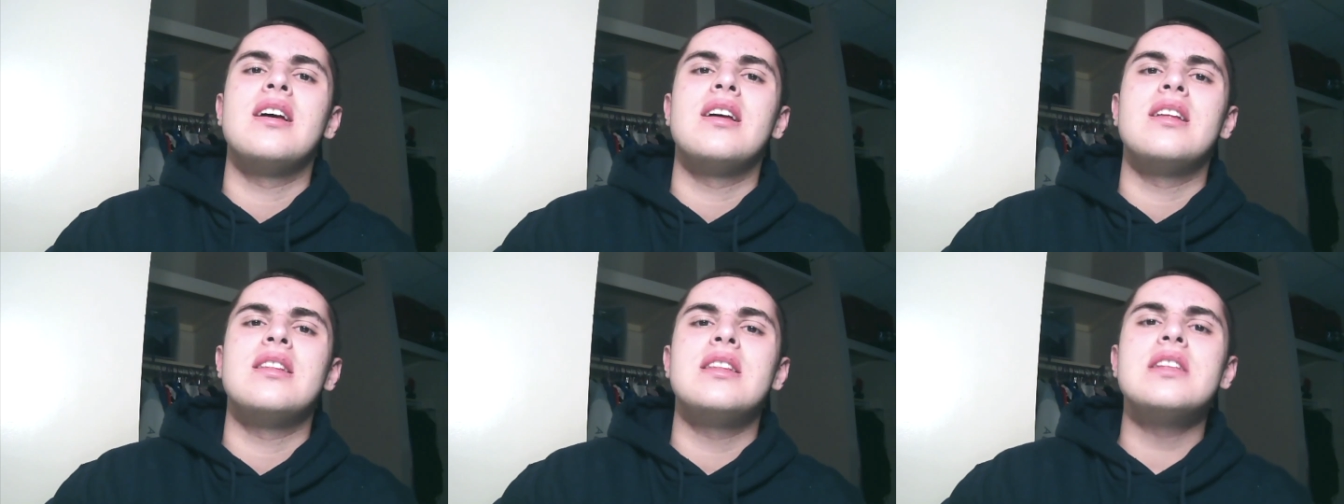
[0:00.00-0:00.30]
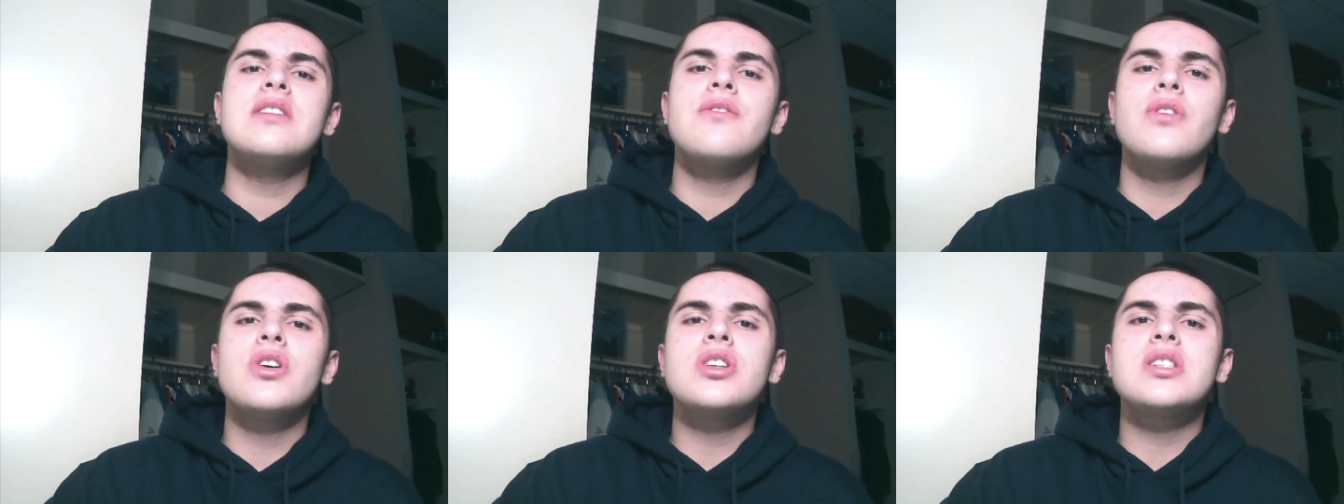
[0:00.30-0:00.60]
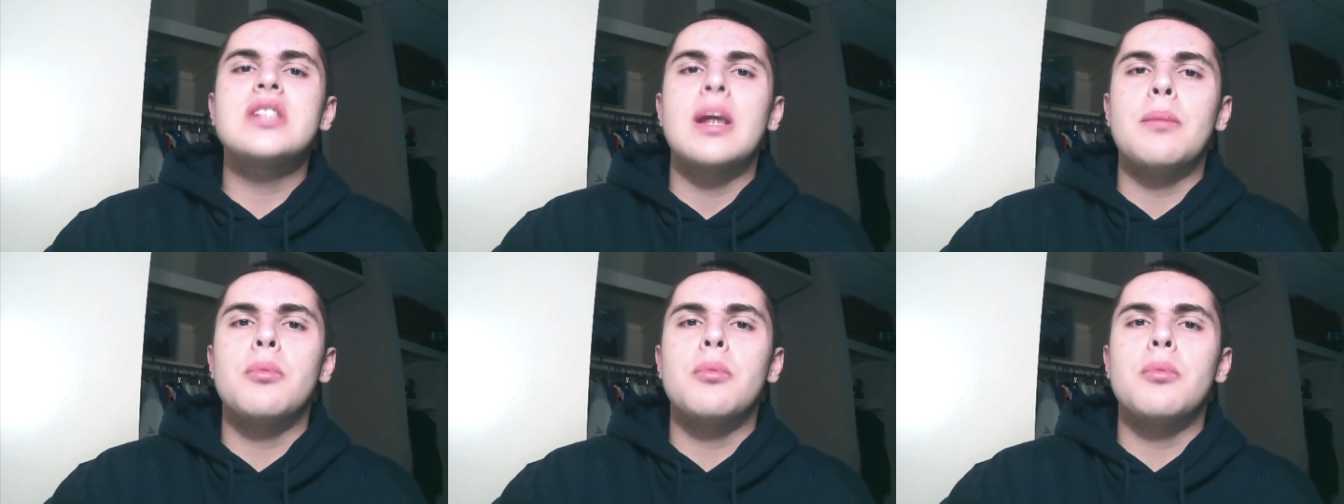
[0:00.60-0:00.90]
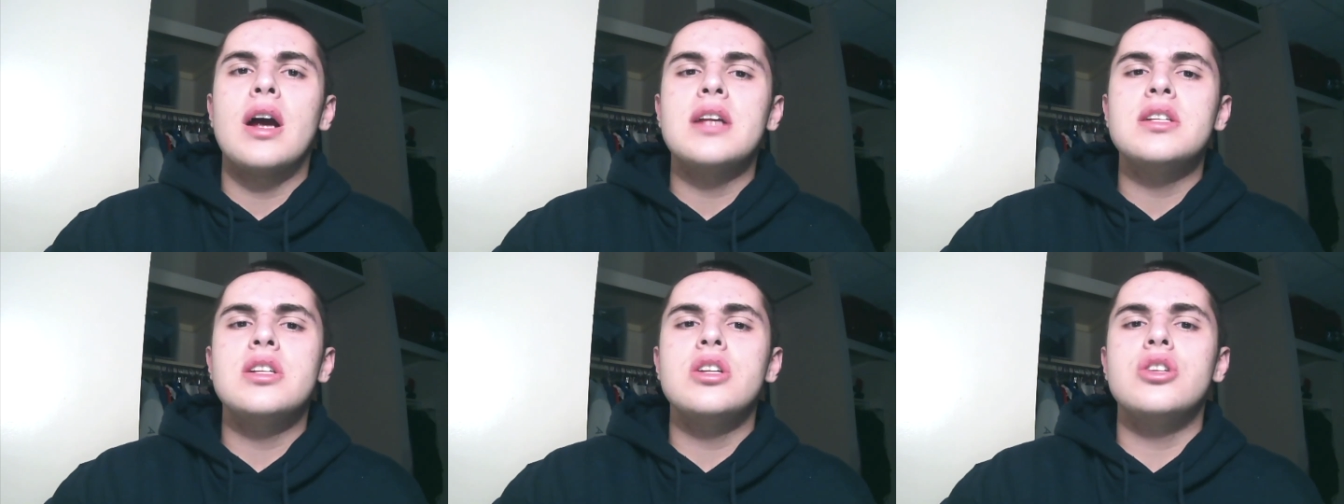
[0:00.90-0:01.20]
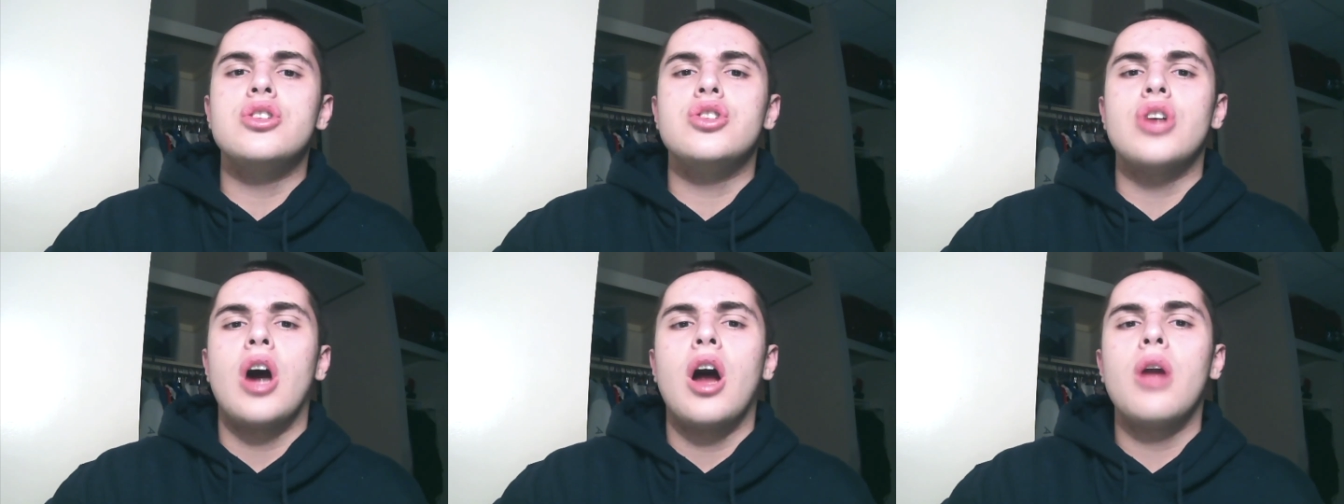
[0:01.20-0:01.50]
This verse
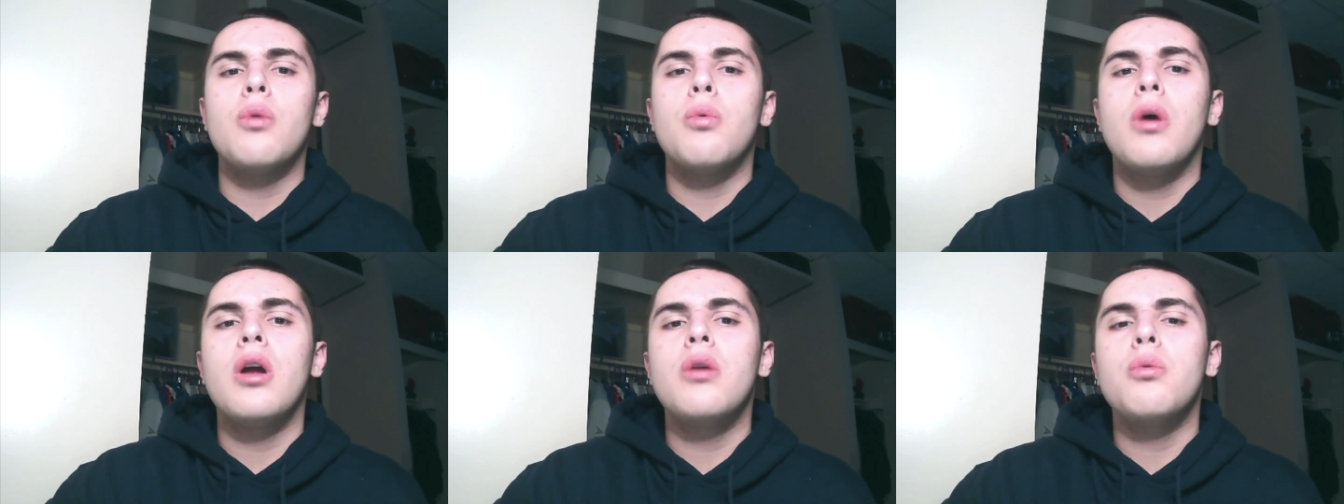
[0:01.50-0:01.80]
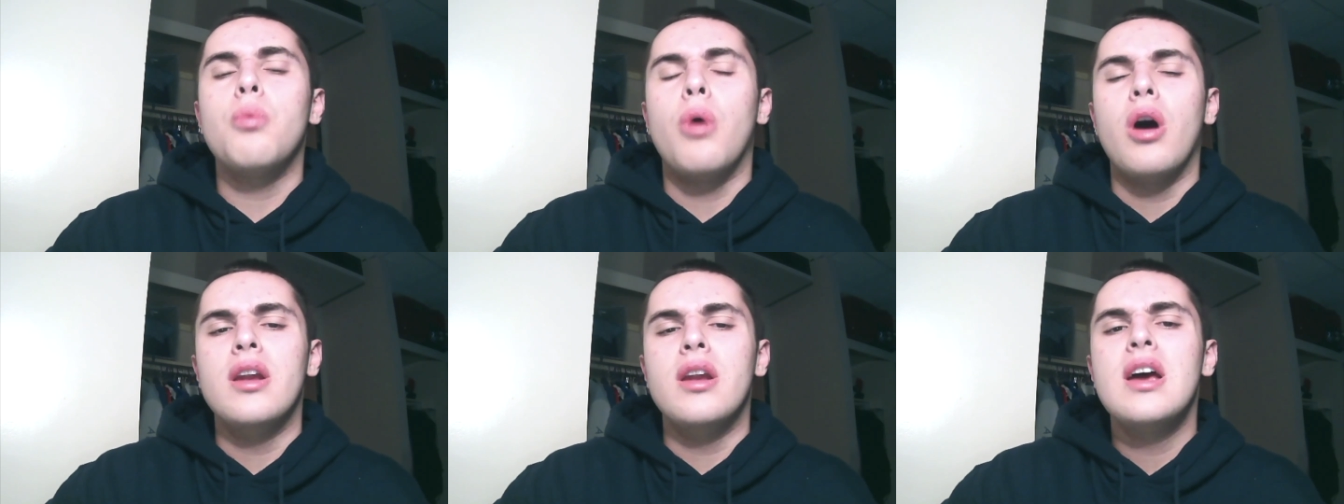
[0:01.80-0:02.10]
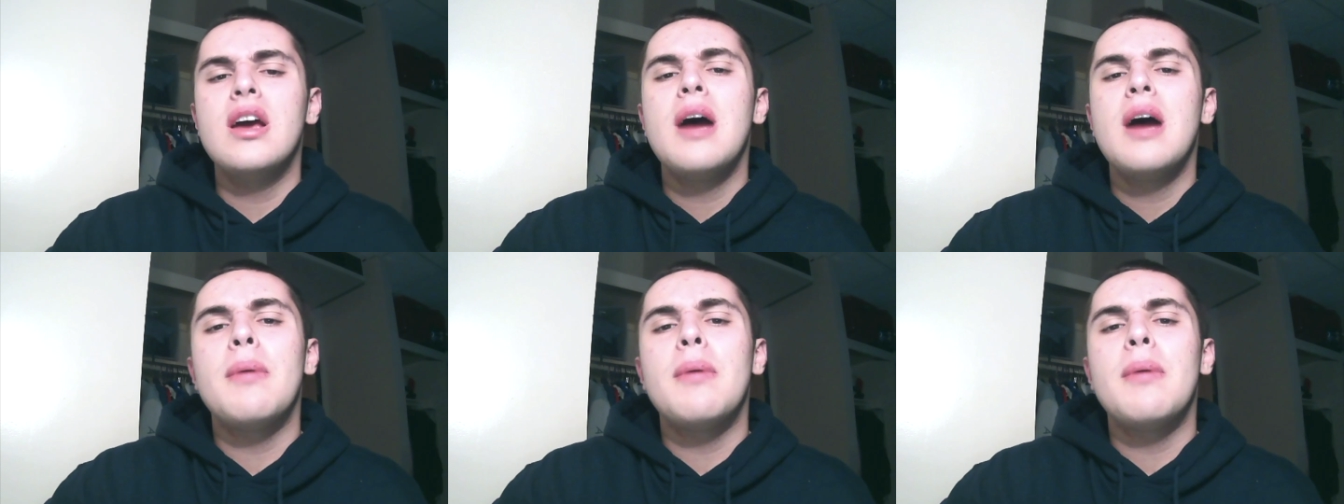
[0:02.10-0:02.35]
summarizes John one one